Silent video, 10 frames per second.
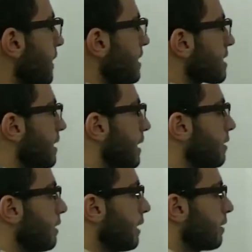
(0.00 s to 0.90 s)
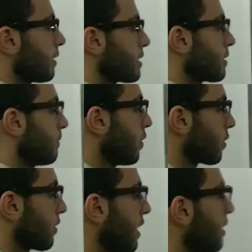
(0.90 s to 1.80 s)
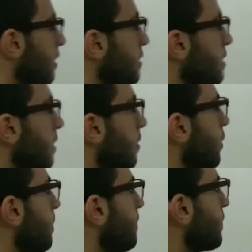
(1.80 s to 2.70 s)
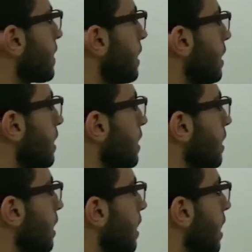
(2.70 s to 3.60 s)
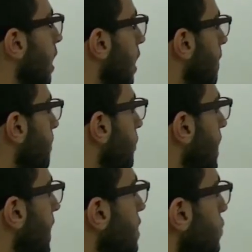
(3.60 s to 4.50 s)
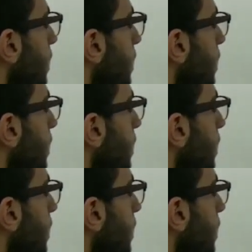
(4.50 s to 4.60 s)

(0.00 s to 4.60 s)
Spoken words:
these Latin letters or Greek letters, I don't know, begins